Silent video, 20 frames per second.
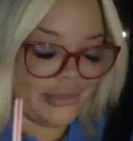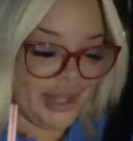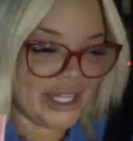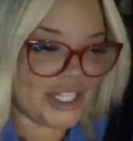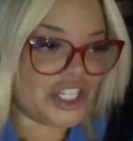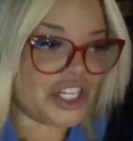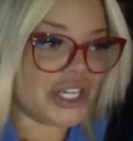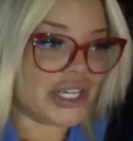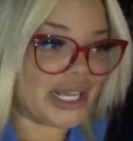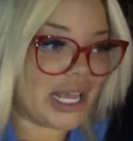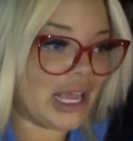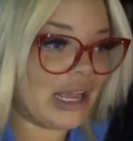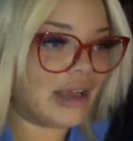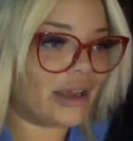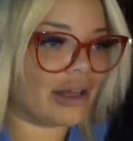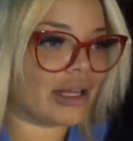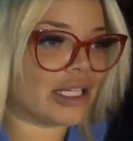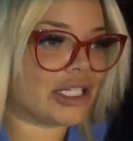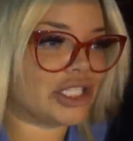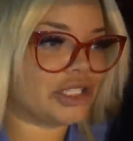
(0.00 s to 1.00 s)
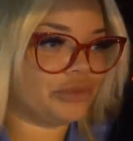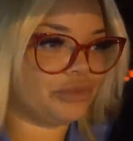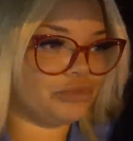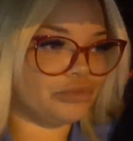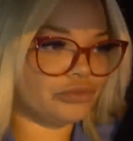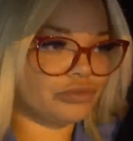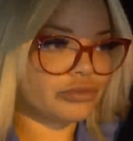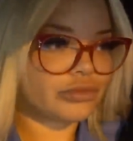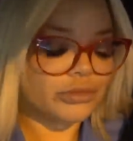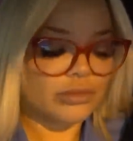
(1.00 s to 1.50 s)
and she didn't care because,
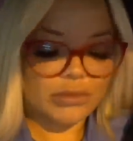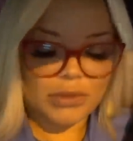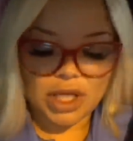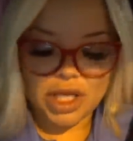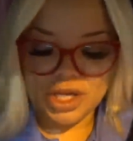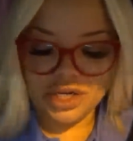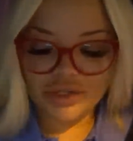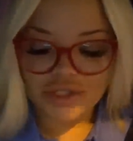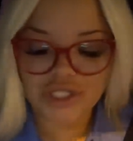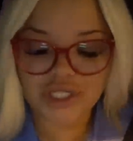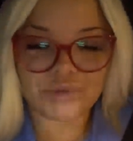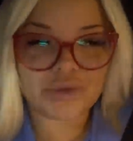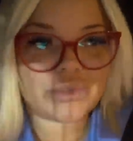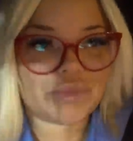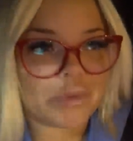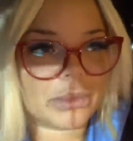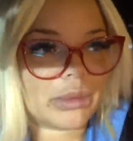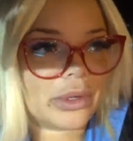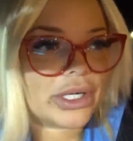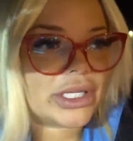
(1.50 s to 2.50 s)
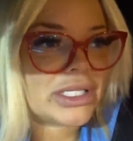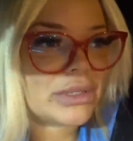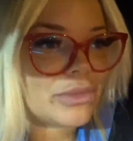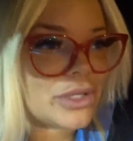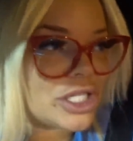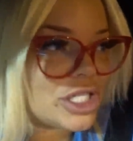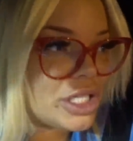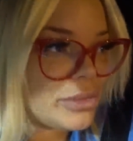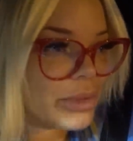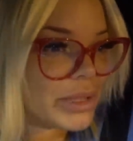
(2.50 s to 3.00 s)
you know, she was promoting
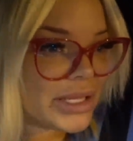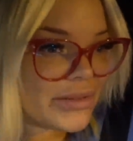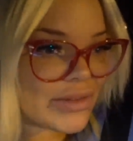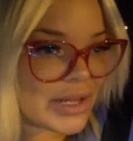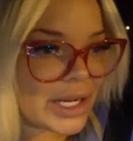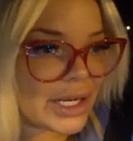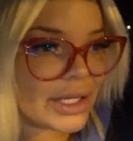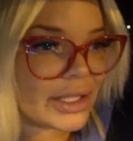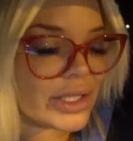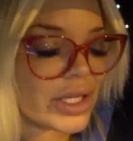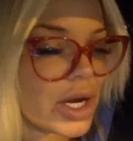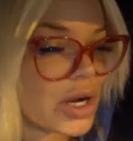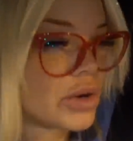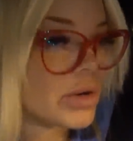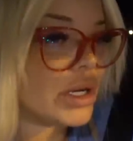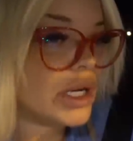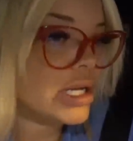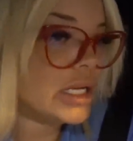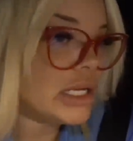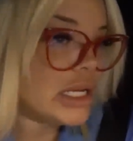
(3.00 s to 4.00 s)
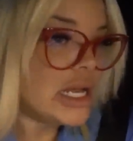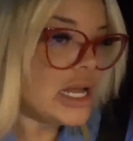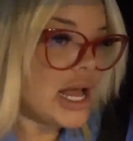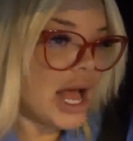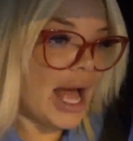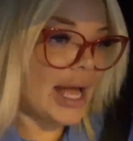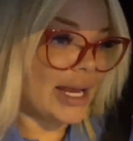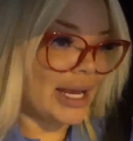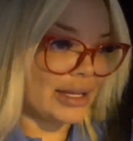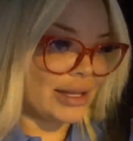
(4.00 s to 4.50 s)
something she believed in. So
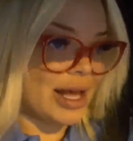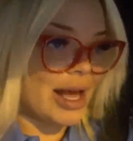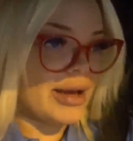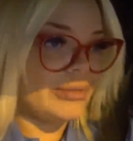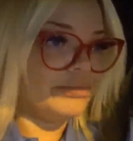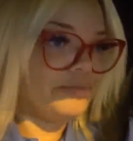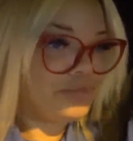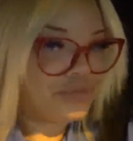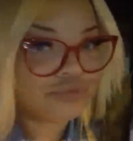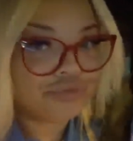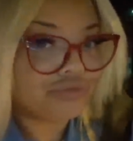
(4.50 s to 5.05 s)
I get that.